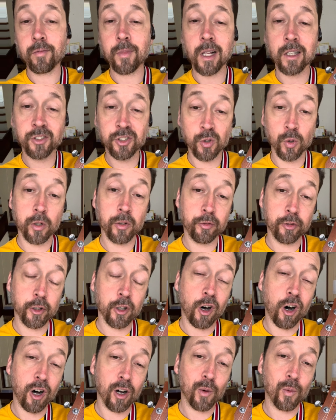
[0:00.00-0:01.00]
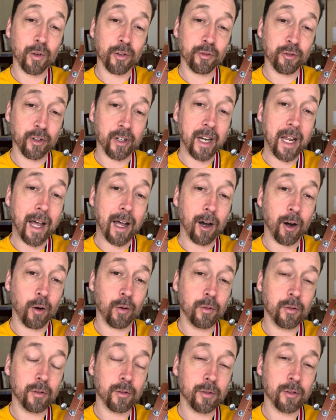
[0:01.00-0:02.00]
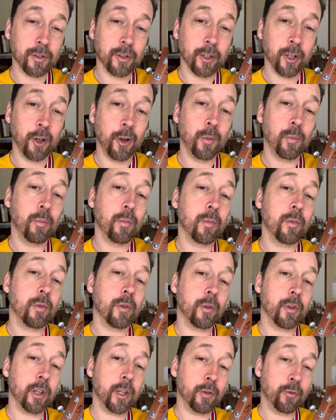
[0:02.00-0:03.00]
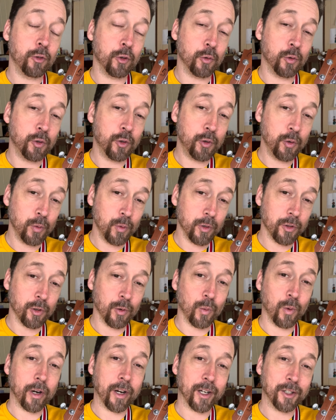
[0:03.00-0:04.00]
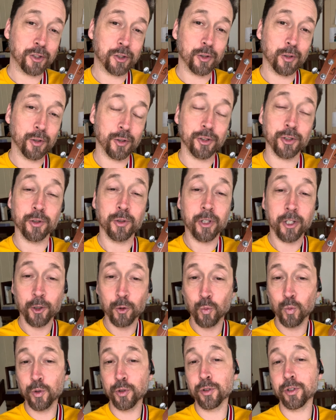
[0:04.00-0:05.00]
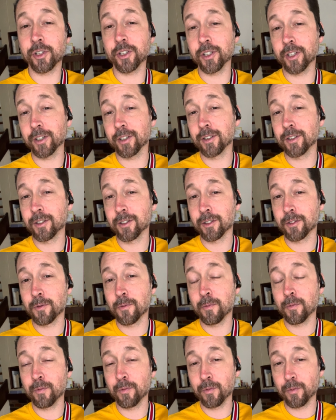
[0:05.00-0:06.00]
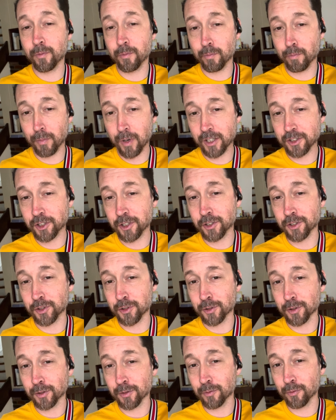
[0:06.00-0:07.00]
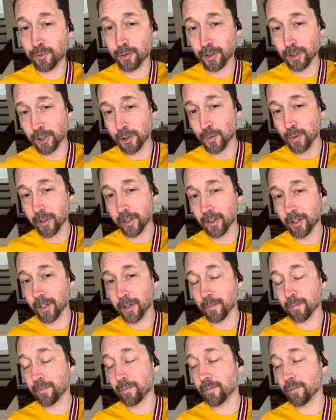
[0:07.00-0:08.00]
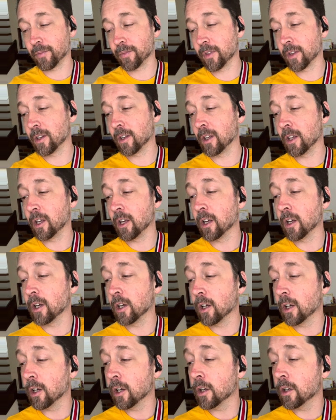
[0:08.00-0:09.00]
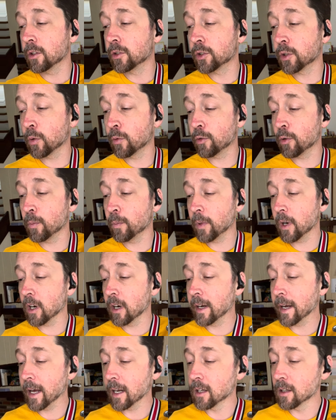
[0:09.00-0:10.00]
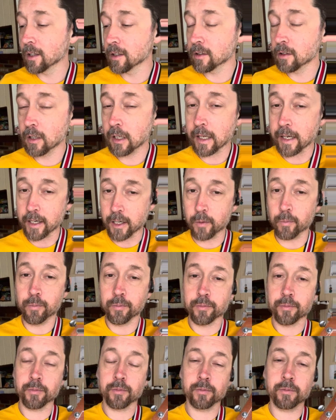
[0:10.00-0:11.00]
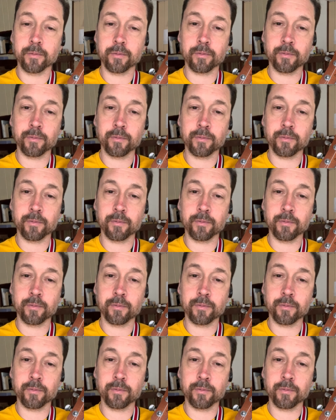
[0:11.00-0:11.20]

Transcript: It's going to feel awkward for now. If you do it the way I showed you, it will get much easier very quickly. So for Mary Had a Little Lamb,